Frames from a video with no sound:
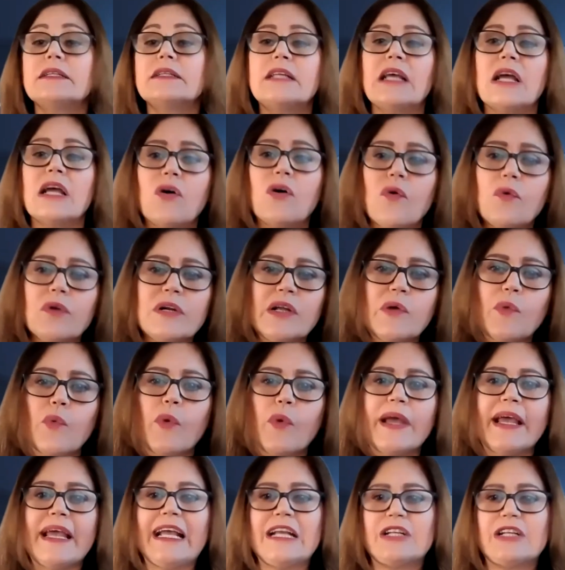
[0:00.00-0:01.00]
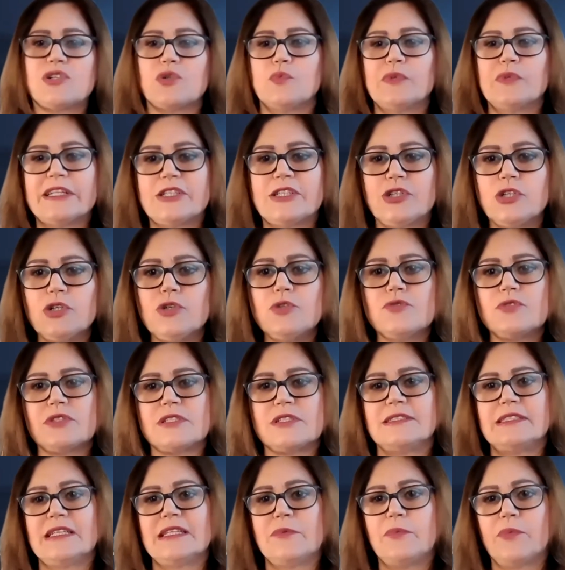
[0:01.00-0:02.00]
The only way to
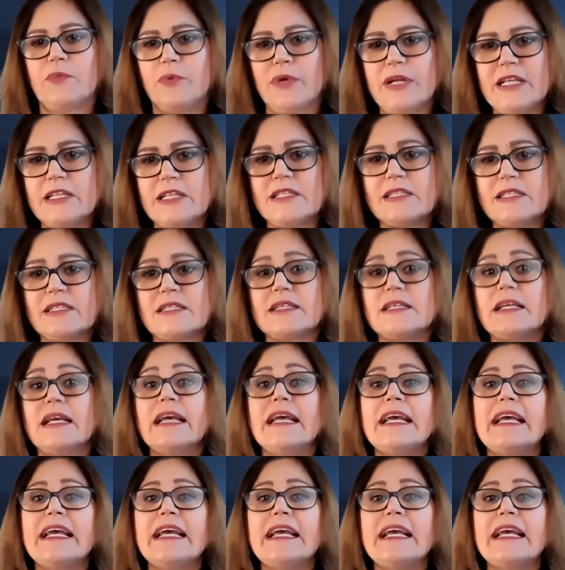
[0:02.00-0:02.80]
reduce the risk